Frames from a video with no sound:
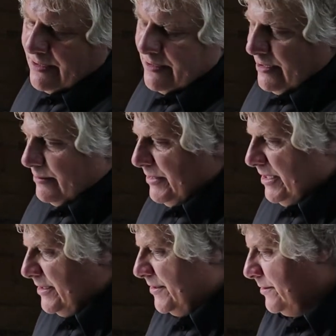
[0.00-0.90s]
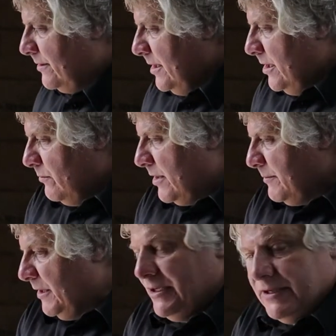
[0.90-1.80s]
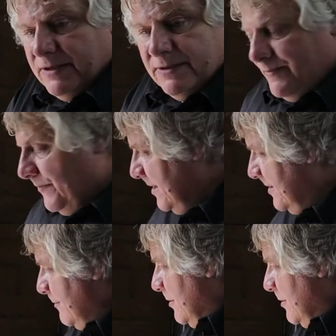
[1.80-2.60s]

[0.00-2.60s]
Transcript: it. So what I'm going to do is I'm going